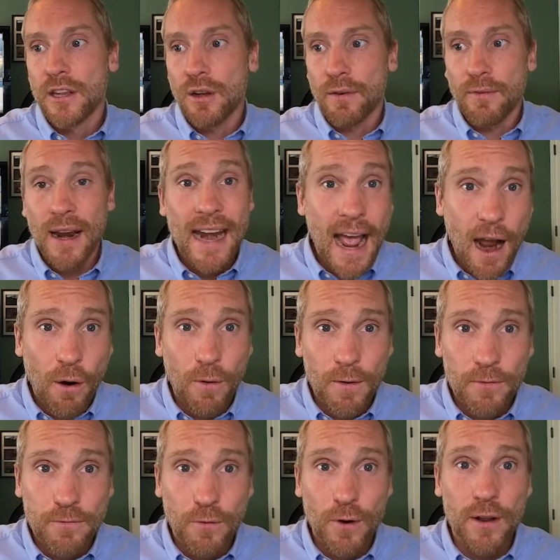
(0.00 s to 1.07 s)
You have an
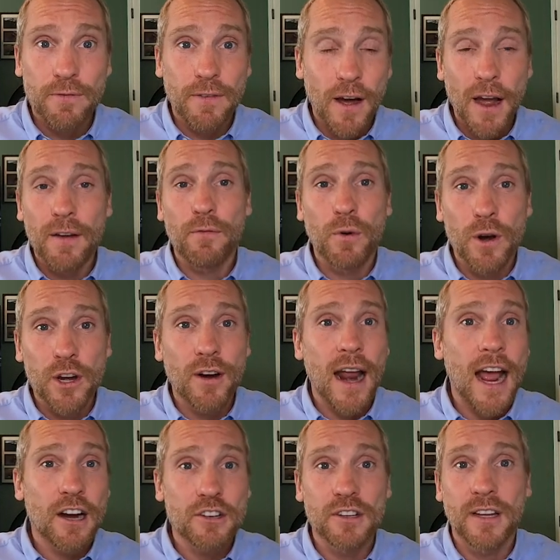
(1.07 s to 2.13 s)
hour and 45 where you're
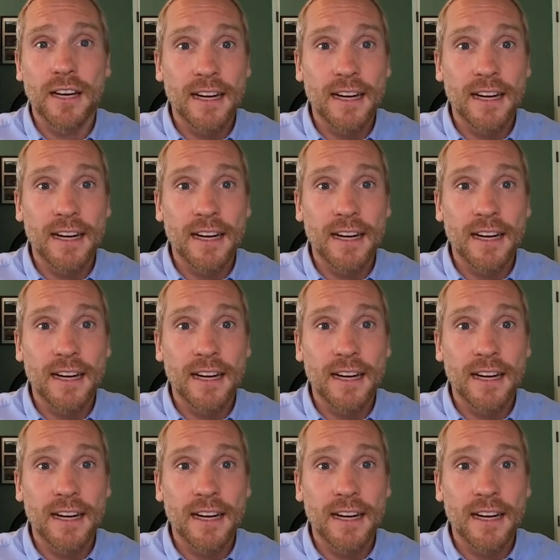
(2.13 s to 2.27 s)
actually